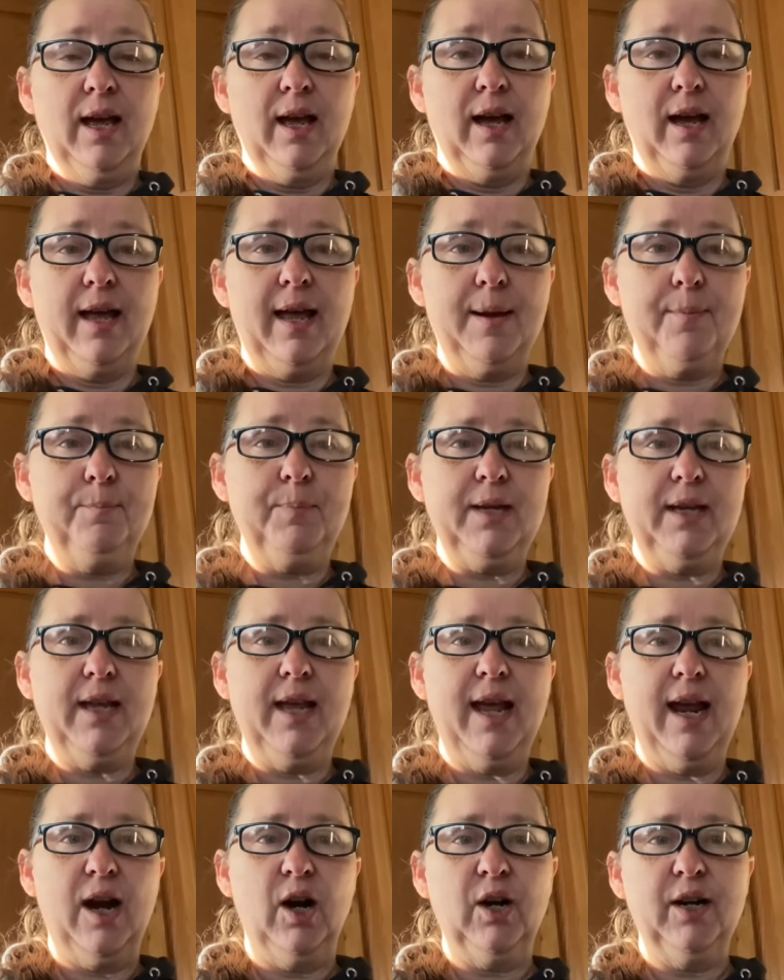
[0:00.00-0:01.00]
MB
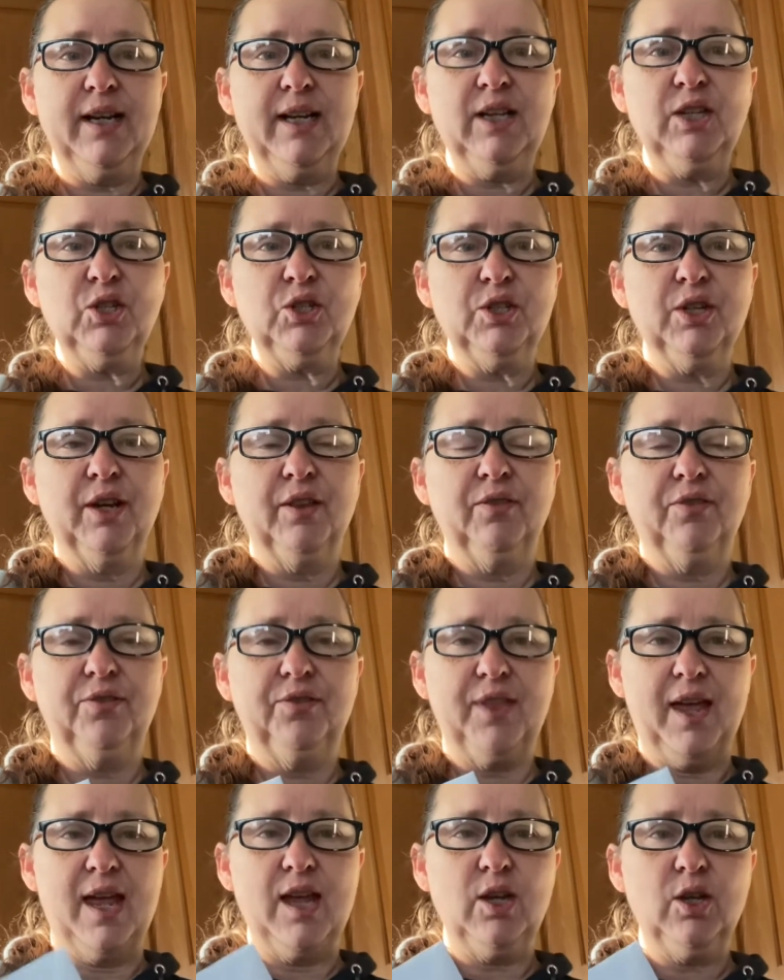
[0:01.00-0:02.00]
Heritage.
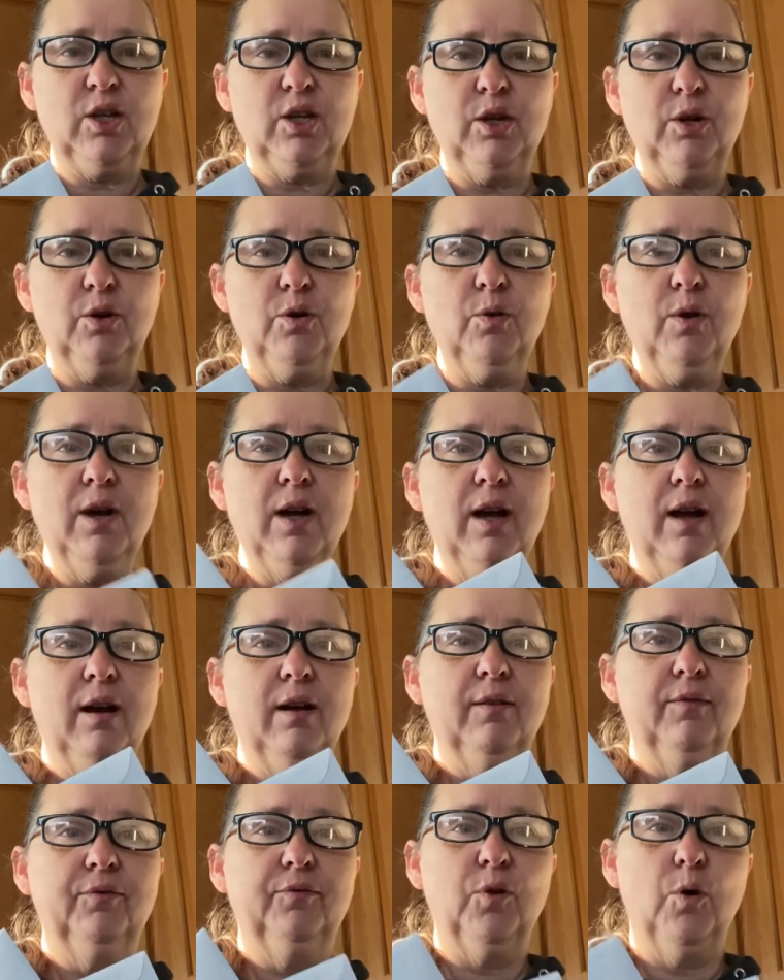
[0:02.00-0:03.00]
Thank you
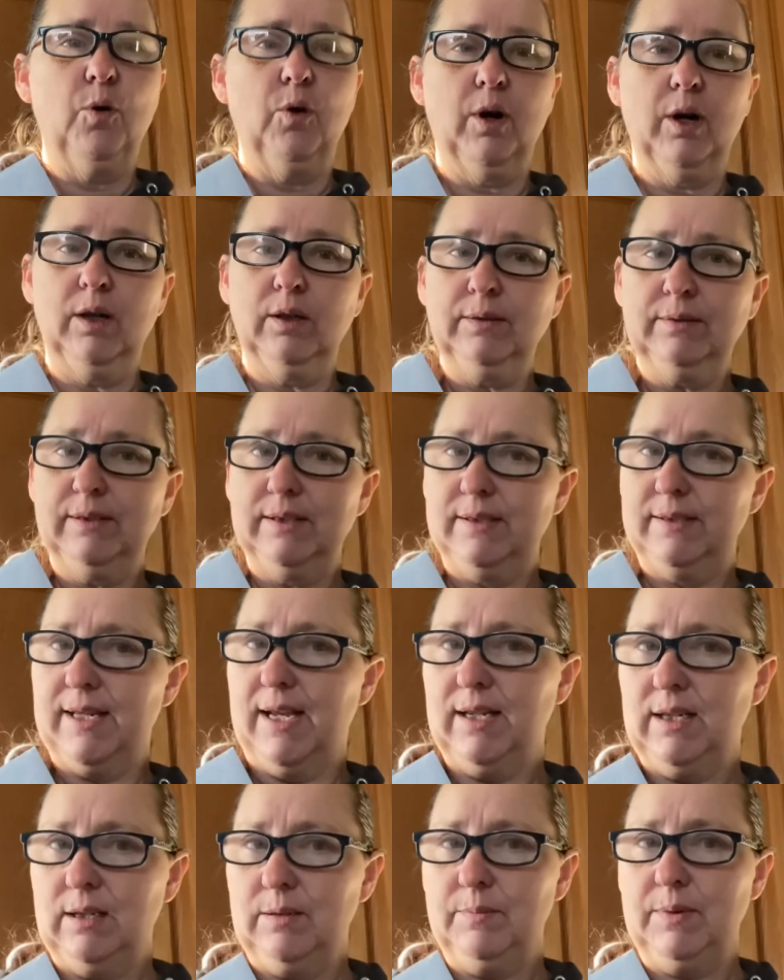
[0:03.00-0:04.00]
for
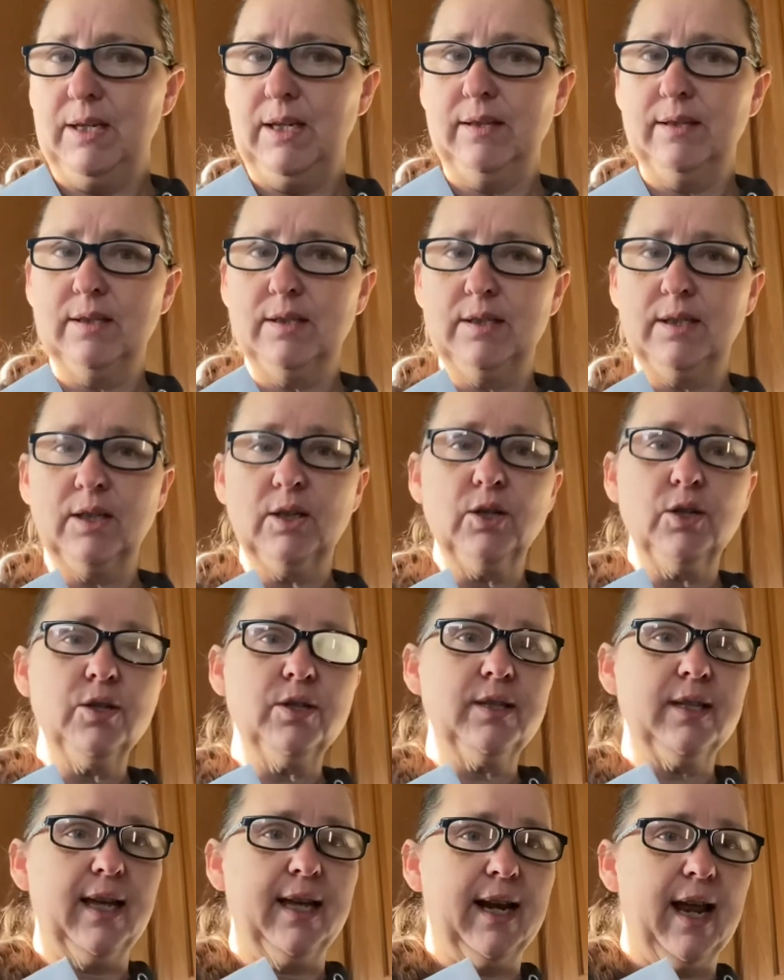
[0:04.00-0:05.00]
sending me the stickers,
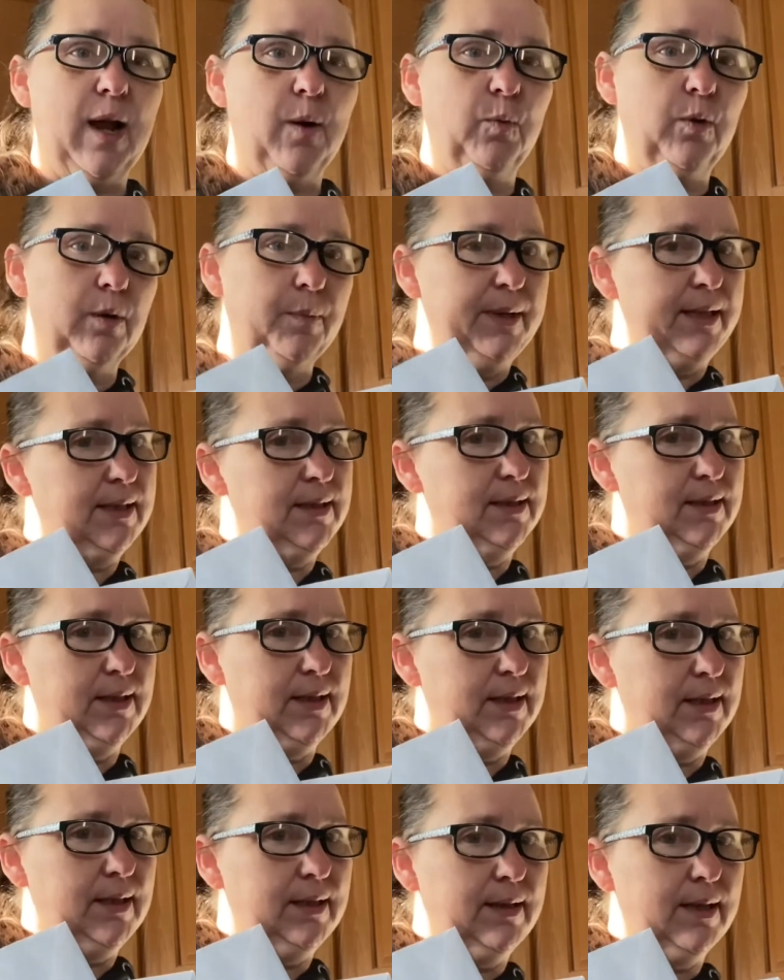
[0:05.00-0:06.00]
and I will be
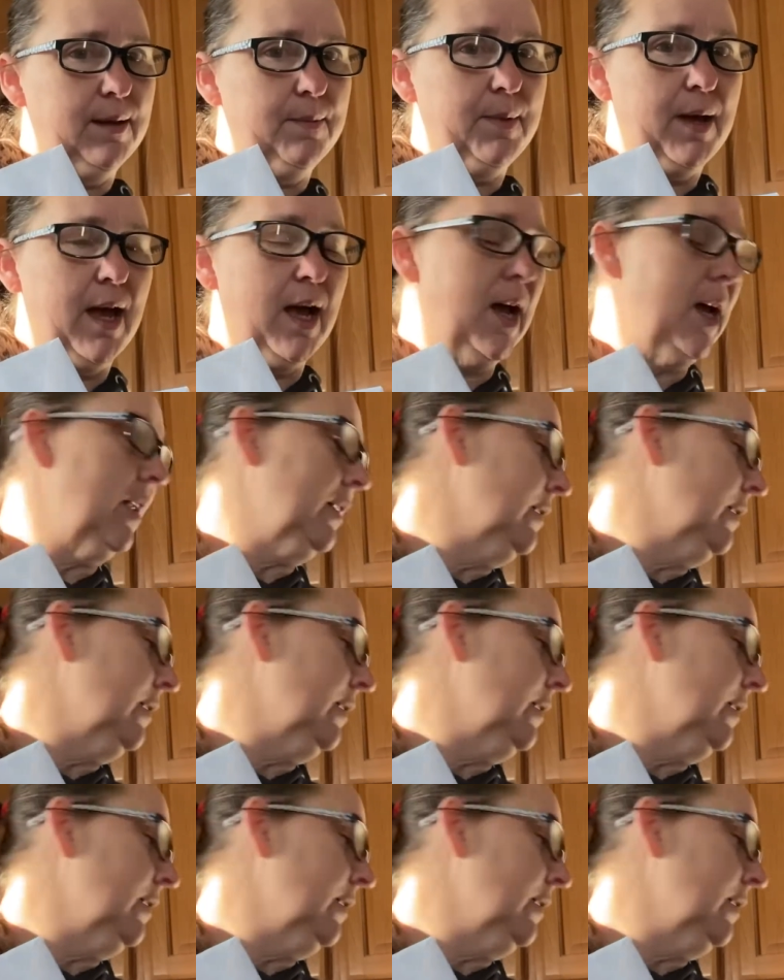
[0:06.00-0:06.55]
sticking them on